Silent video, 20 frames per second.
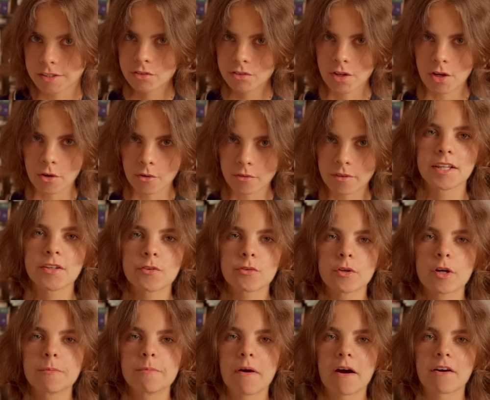So let's
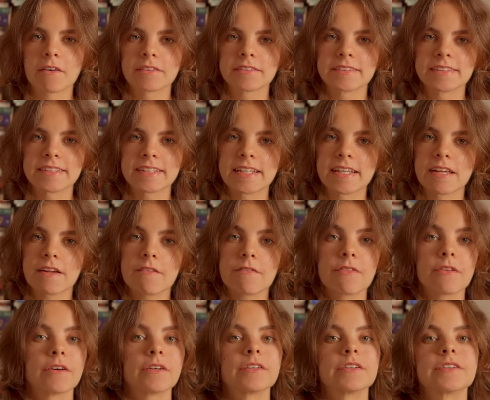talk about The
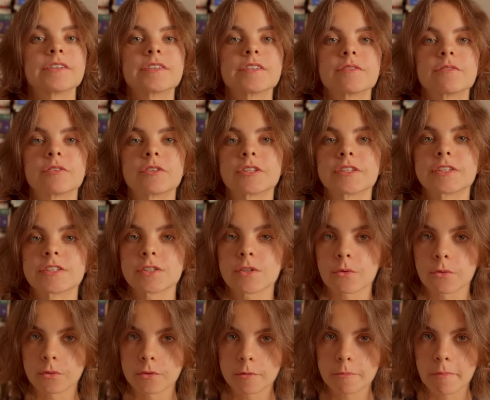Thirst for
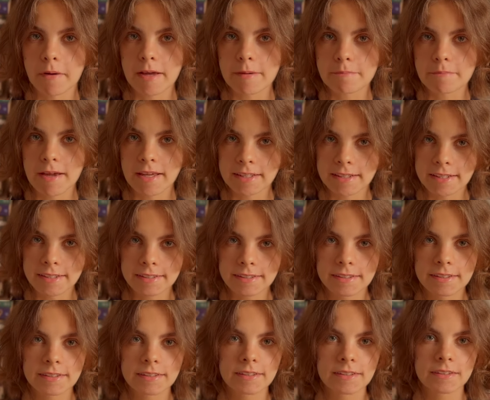Salt by Madeleine.